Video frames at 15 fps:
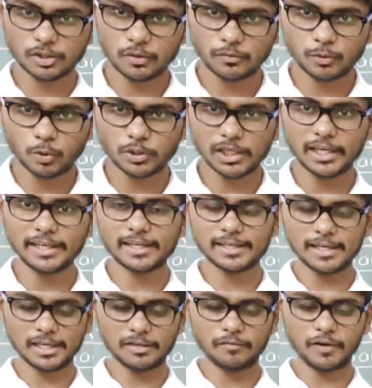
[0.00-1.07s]
of total
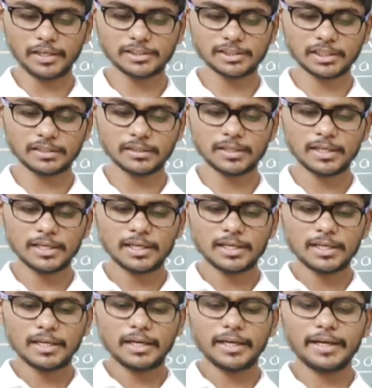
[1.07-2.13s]
internal reflection,
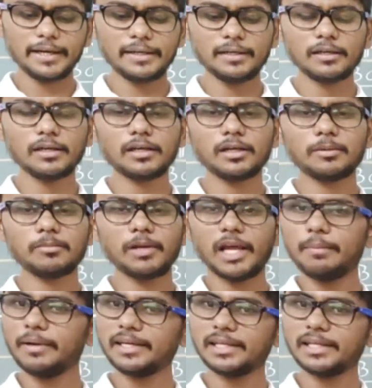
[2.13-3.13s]
and lab